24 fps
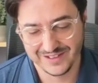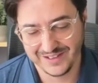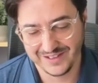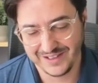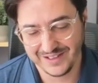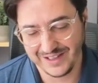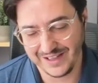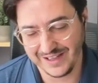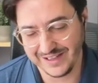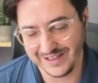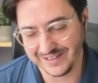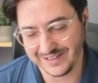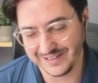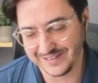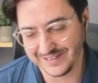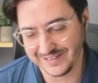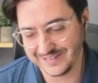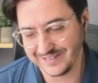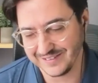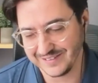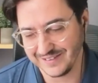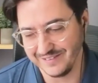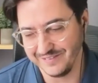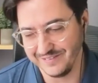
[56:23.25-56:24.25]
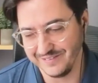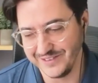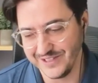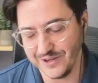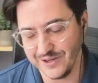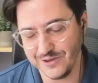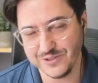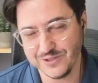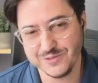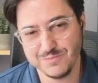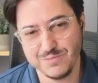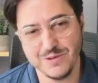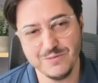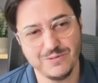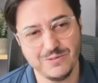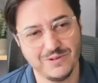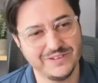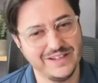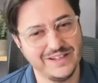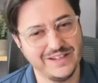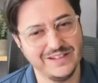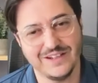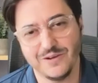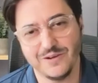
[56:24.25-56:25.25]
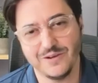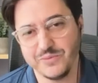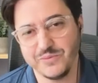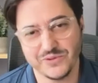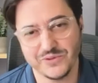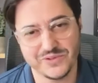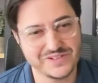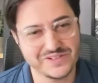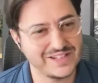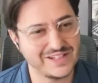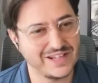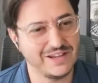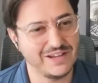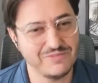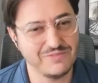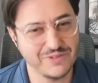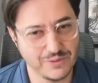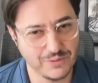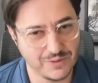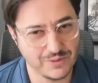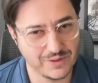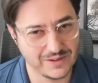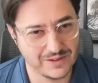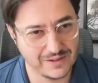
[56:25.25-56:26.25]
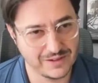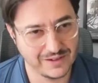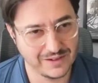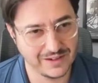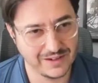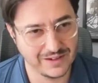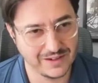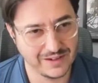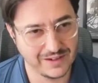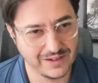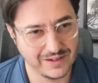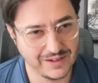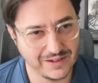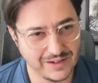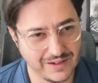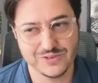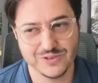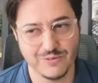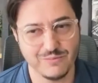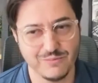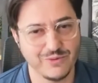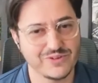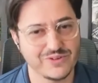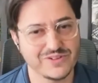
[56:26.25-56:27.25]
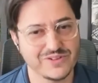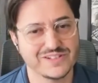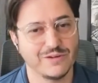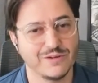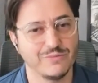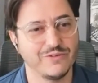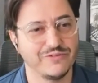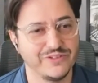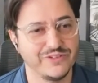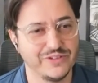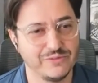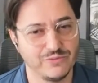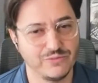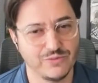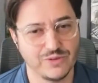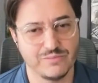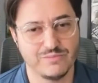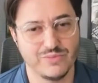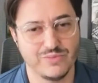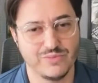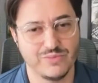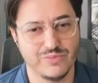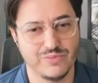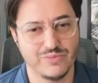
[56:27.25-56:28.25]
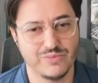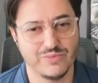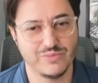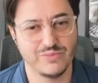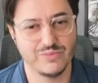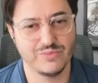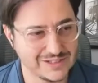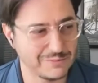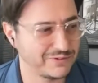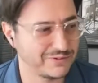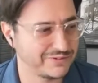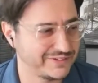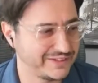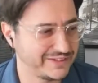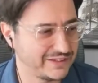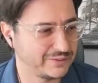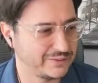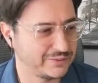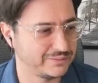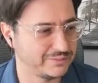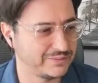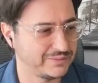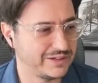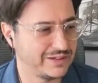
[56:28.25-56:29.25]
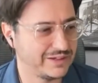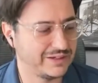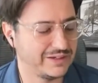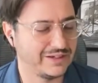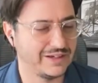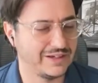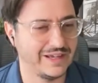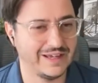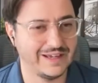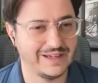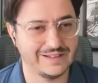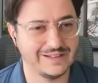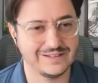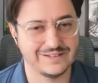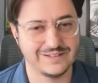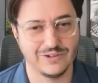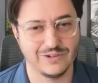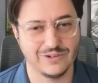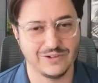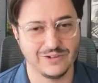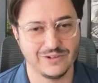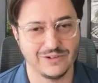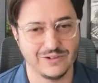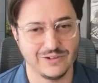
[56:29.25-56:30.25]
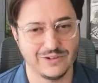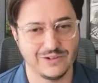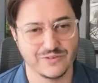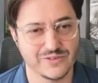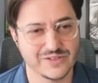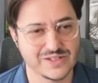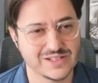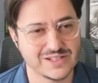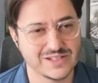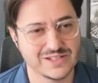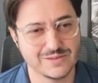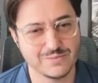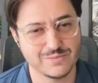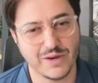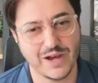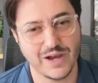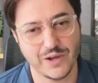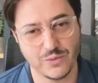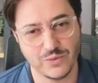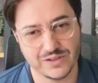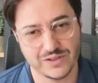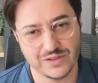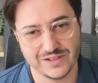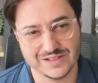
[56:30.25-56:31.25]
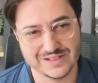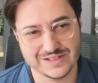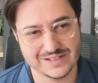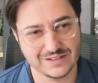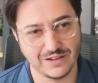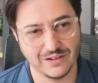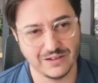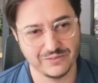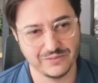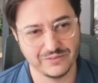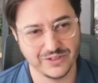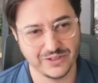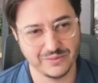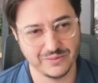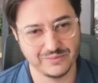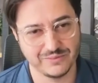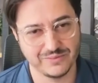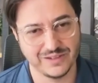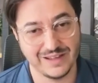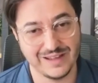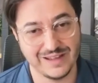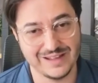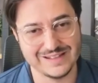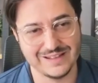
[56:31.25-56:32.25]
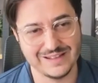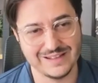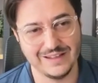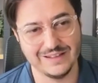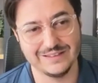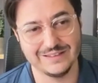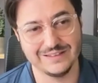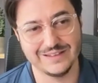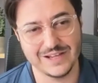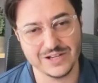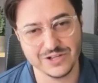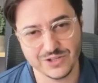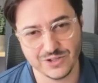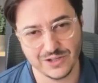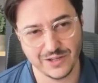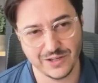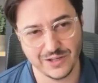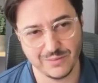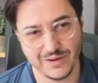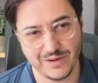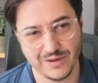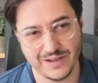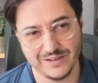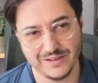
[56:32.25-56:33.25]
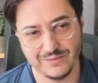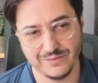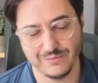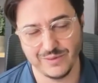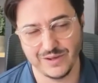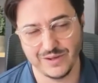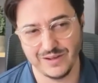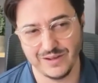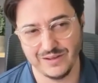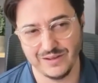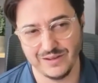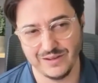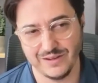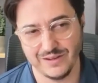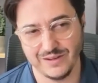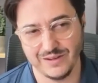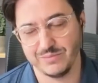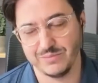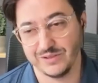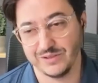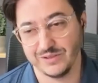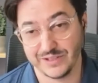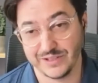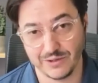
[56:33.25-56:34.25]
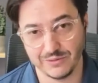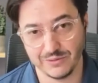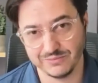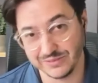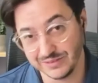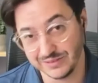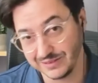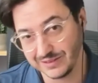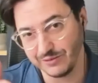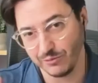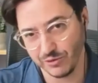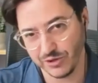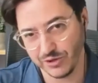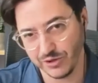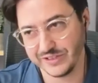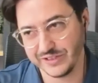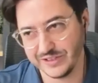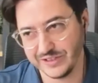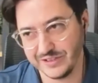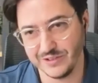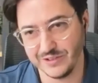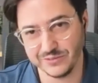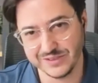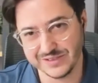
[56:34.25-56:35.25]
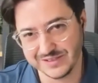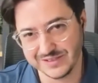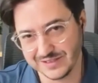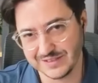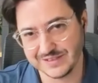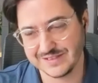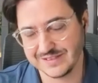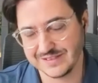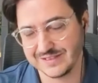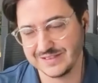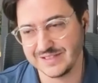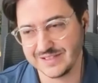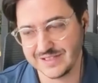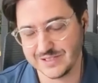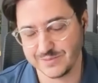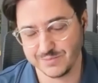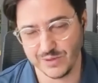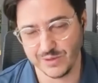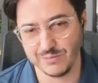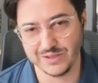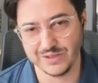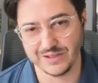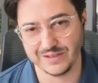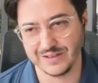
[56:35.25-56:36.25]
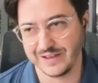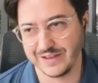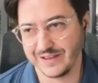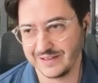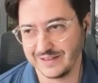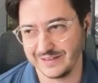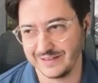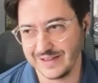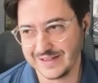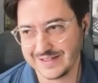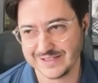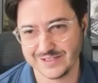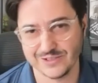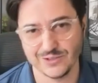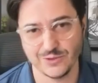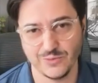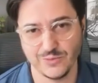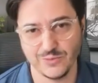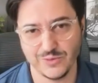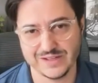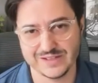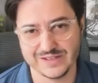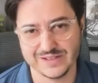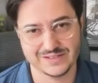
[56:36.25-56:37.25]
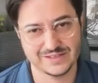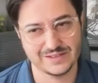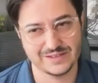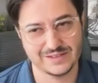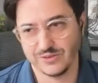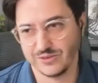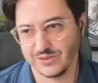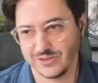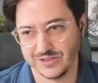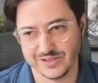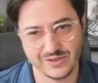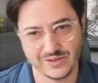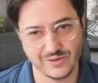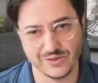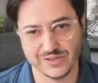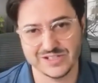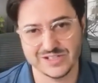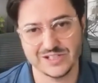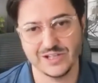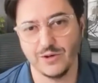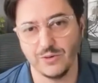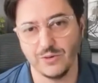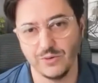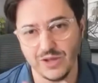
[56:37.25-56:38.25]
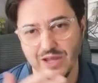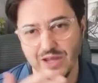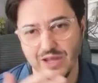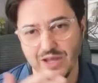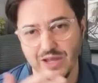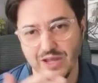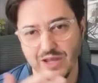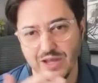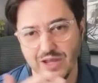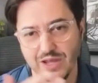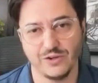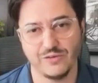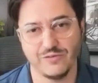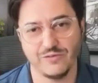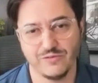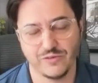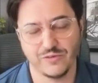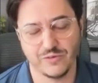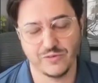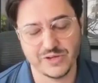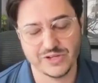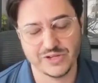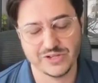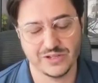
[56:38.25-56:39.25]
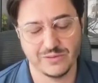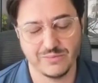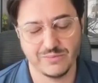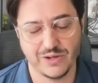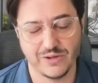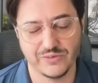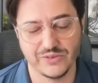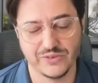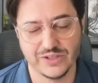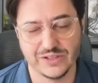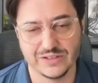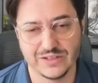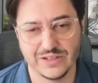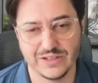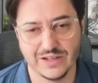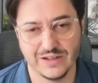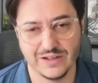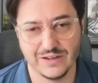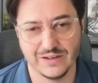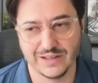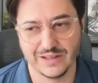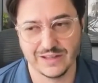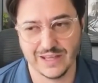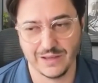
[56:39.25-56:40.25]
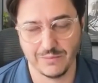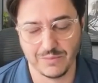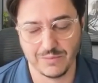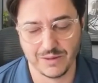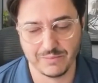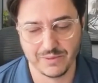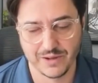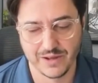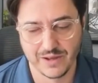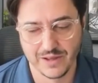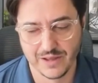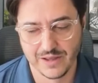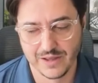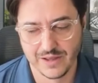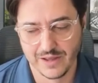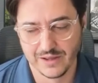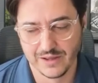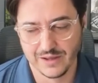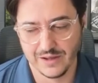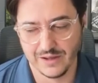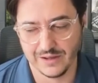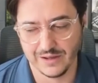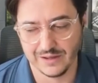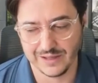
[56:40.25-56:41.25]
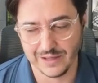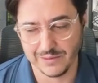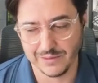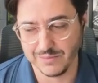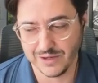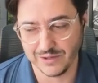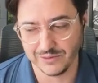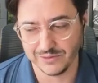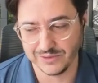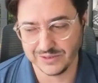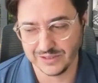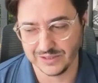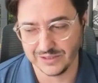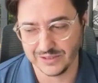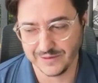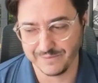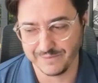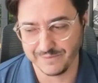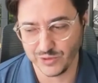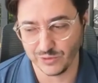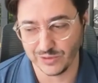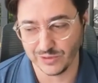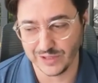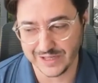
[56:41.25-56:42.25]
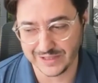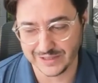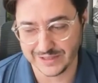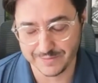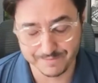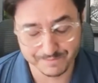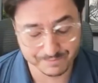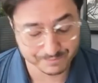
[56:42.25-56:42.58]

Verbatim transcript: And those people take the computers everywhere. And those computers, some of them were breached, some of them uh, had also those spyware installed on them in, intentionally by by people. Now we already know this. This this is public. Like last two weeks or or so, a lot of information about it uh, came up, uh, came out um, to light.